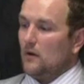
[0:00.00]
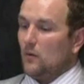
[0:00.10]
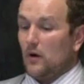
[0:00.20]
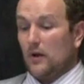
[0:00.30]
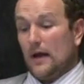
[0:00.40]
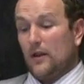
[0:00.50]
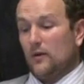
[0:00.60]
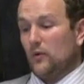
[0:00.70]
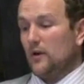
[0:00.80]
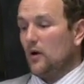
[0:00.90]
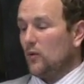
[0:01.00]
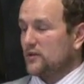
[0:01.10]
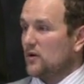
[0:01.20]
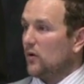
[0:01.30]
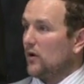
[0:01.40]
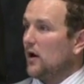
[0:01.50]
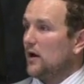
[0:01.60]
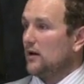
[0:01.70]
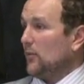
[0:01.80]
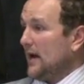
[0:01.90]
Well, now that we know what's going
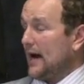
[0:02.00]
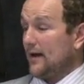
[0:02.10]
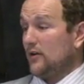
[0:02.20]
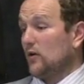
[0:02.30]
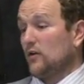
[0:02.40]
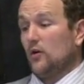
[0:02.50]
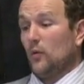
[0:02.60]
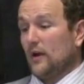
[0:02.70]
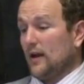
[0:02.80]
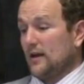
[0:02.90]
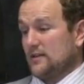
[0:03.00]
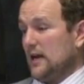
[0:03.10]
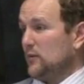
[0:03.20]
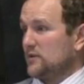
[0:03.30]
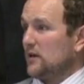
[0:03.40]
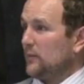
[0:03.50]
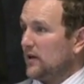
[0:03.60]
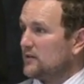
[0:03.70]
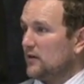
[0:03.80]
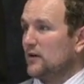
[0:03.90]
on, you know, I had no clue what the next game was going to
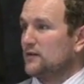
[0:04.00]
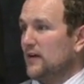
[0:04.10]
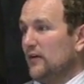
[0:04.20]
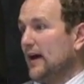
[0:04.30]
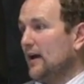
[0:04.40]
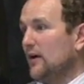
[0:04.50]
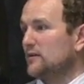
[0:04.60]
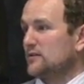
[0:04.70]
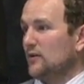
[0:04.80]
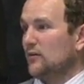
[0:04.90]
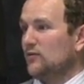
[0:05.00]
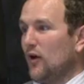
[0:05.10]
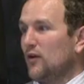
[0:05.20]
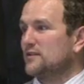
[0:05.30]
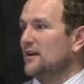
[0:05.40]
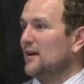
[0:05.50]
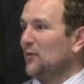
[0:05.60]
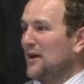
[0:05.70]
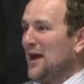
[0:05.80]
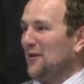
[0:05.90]
be, so I just found that out. So all of a sudden, then
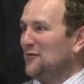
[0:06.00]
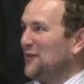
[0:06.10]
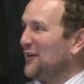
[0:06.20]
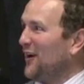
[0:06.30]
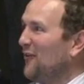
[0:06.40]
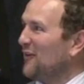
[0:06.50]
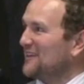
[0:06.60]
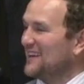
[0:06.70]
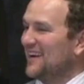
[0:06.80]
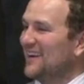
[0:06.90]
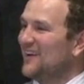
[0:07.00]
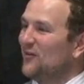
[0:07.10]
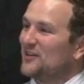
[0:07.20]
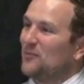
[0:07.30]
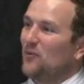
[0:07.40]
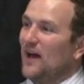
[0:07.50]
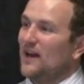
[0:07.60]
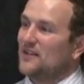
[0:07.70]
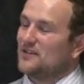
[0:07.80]
we got to figure out what the plan is.